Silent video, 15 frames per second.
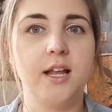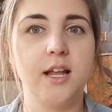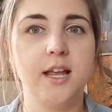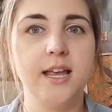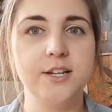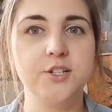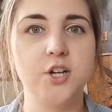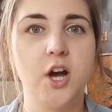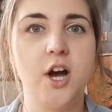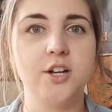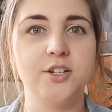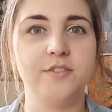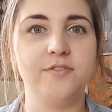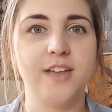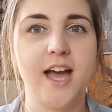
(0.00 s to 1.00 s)
in
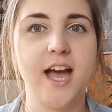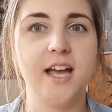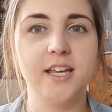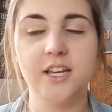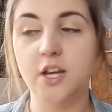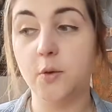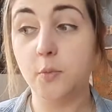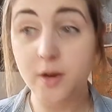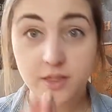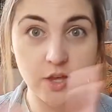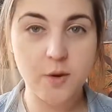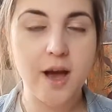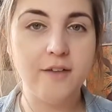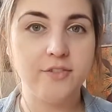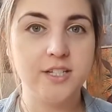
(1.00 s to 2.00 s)
charge of that. You know, whether
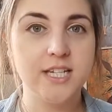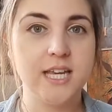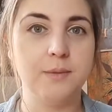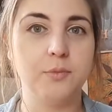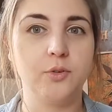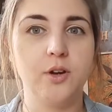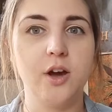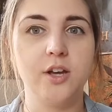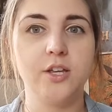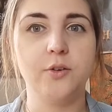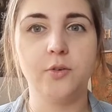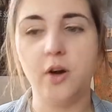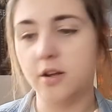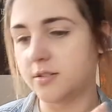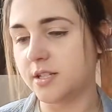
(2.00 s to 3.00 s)
you have a team or not, you're
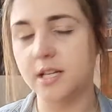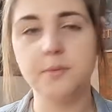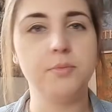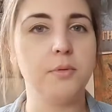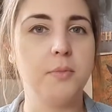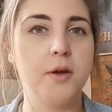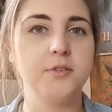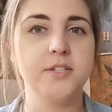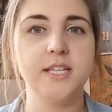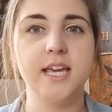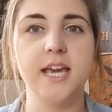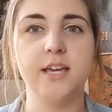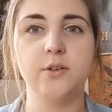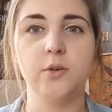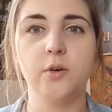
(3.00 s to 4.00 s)
constantly promoting
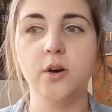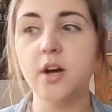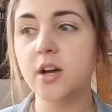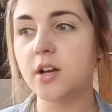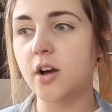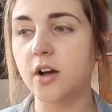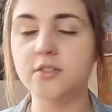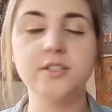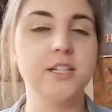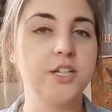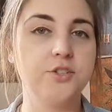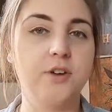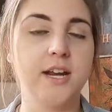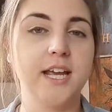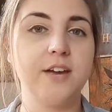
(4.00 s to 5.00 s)
it, you're constantly
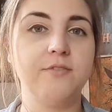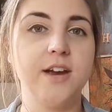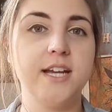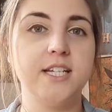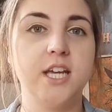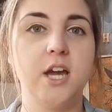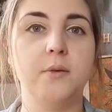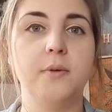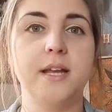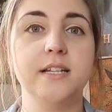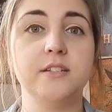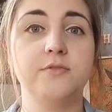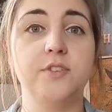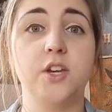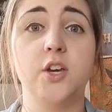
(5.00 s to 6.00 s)
trying to get radio
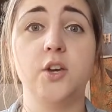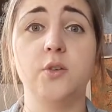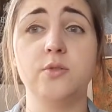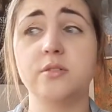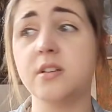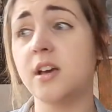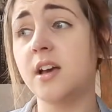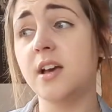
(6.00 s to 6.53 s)
interviews,